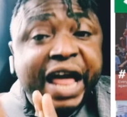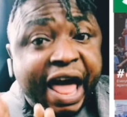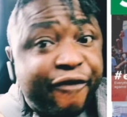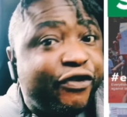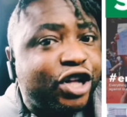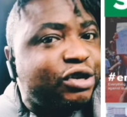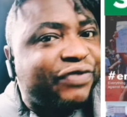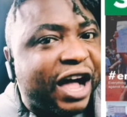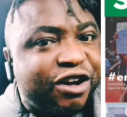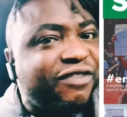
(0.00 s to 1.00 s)
effort of
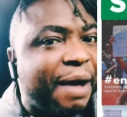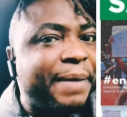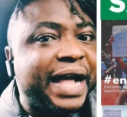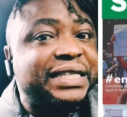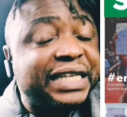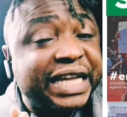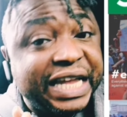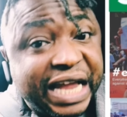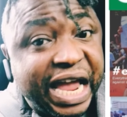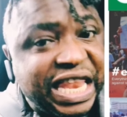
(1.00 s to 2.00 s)
our government
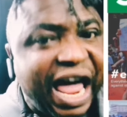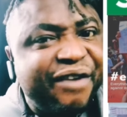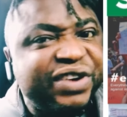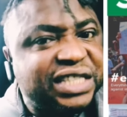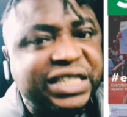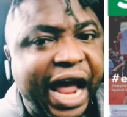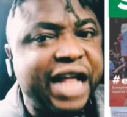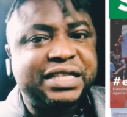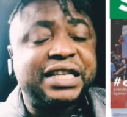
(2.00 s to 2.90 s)
in every state.